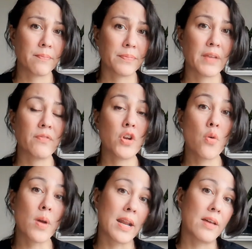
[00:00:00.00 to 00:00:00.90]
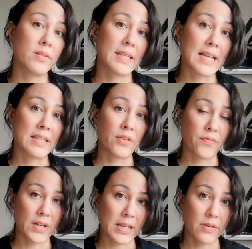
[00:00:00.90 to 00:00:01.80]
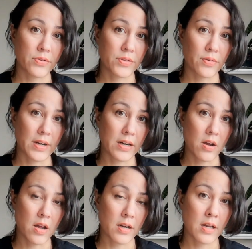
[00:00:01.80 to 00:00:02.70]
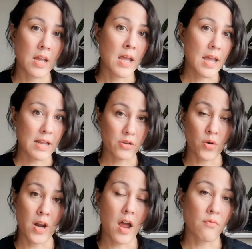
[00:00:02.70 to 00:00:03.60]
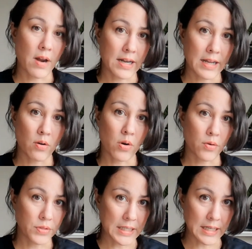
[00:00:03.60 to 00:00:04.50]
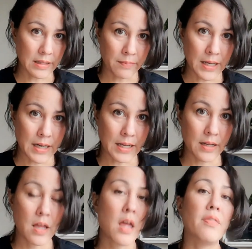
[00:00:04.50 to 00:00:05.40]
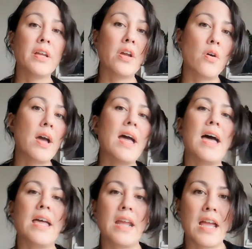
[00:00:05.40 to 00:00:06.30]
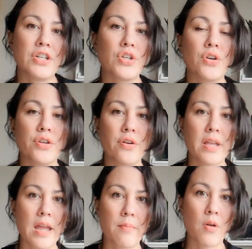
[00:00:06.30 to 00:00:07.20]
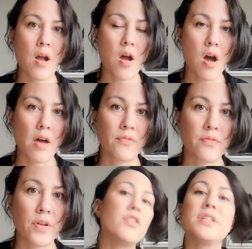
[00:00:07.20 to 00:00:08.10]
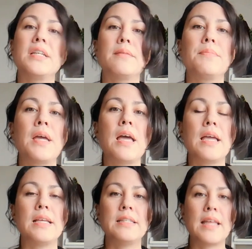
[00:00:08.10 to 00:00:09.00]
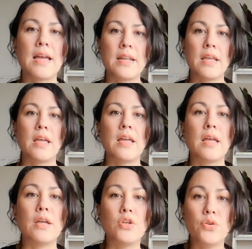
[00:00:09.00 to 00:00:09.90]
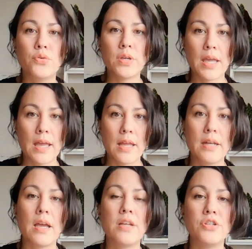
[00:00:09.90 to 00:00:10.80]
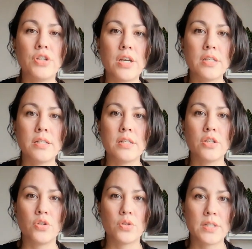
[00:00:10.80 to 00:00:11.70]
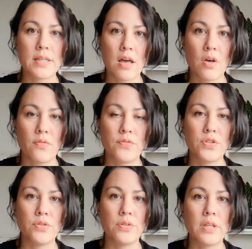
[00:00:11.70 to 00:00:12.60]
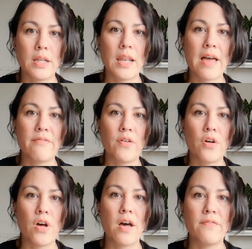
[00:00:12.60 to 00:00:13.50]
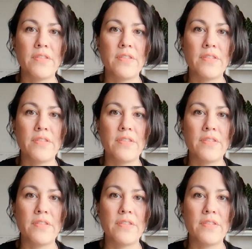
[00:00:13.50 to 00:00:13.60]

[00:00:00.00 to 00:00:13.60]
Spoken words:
if no one else has their video screen on and you're not running or hosting the meeting, then go ahead and turn your camera off. Another tip is that you can adjust yourself to the level of